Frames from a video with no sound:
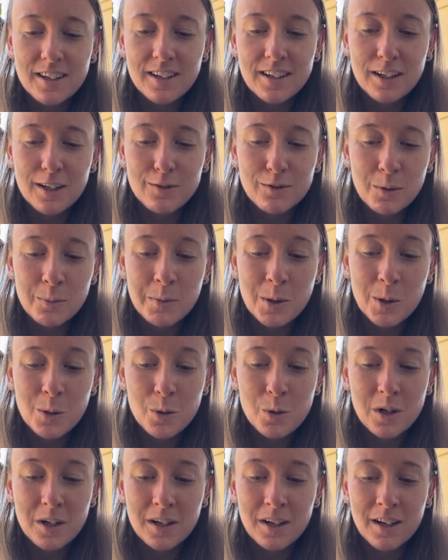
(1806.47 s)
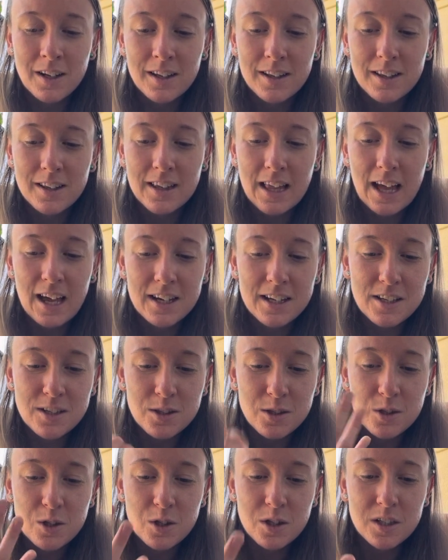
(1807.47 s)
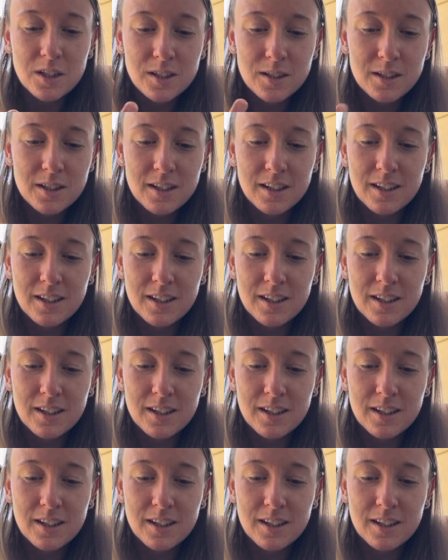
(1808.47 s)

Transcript: of emotion that is just,